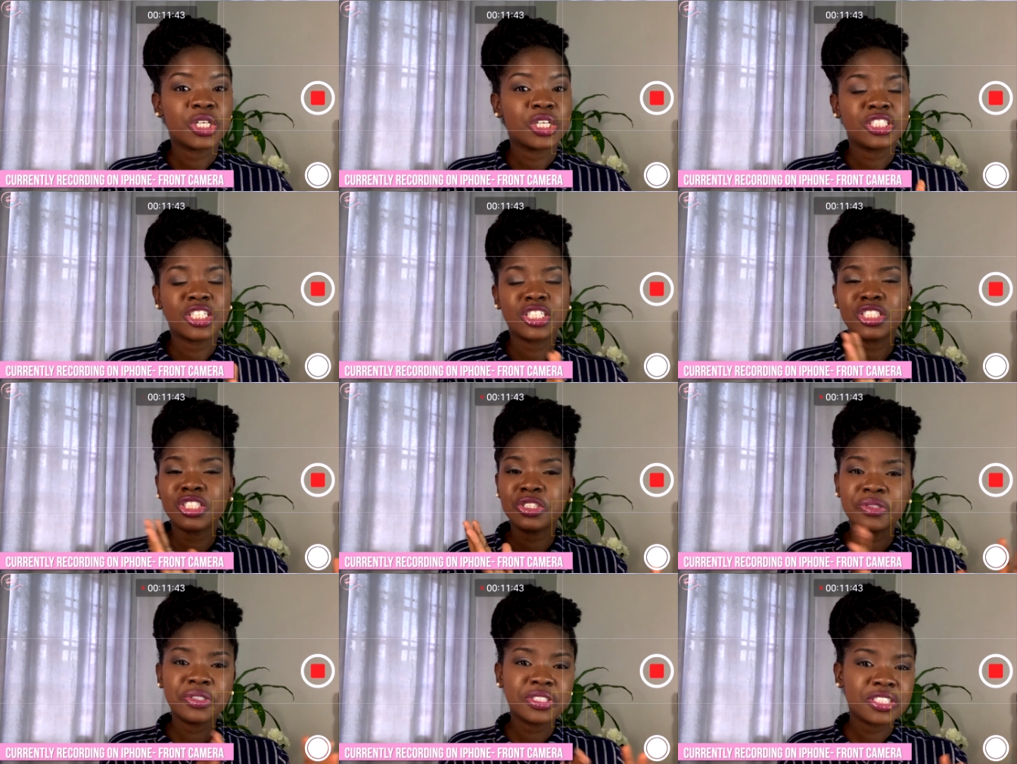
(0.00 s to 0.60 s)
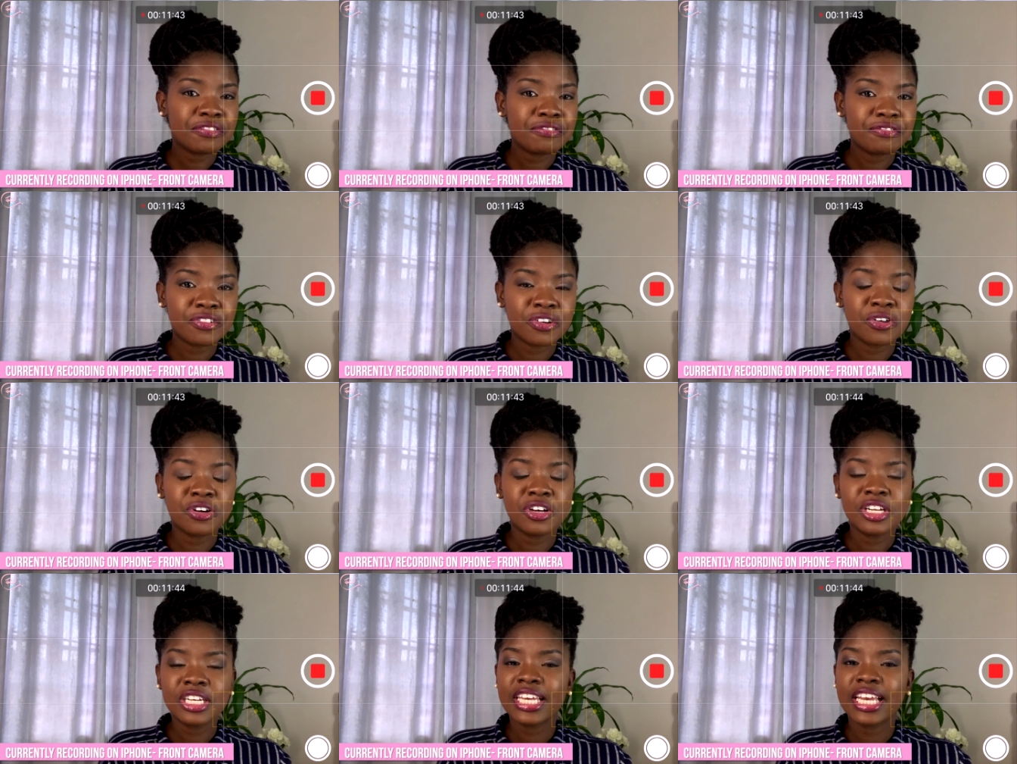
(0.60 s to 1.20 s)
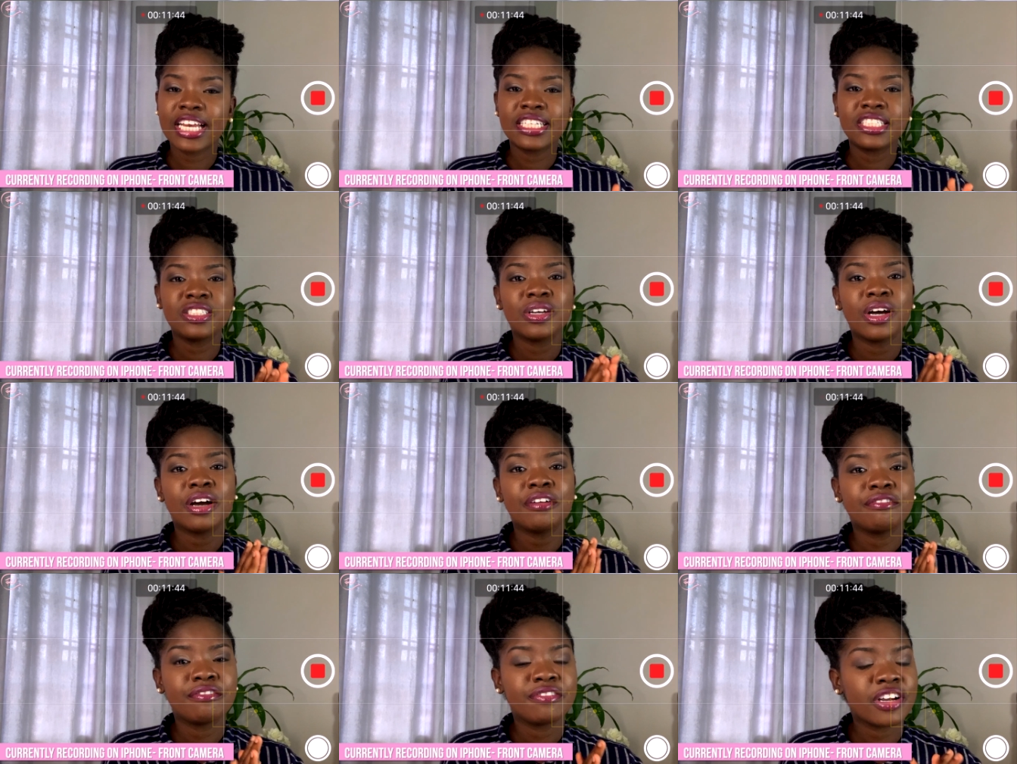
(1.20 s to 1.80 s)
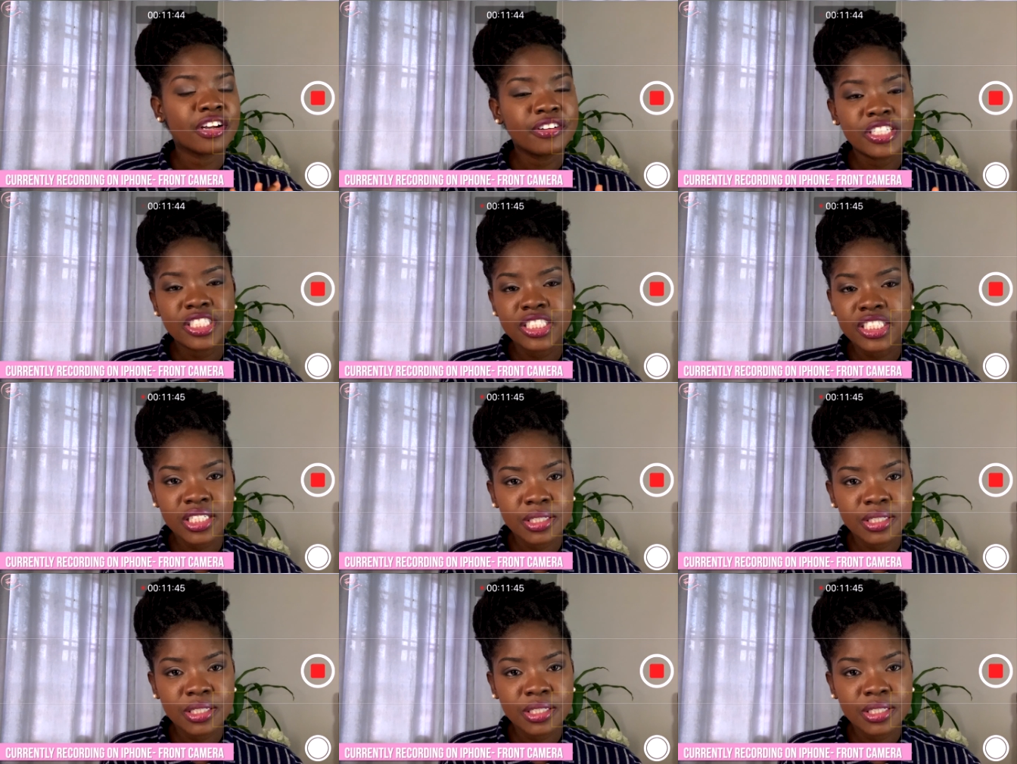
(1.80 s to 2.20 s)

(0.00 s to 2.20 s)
So just use your phone, get you a very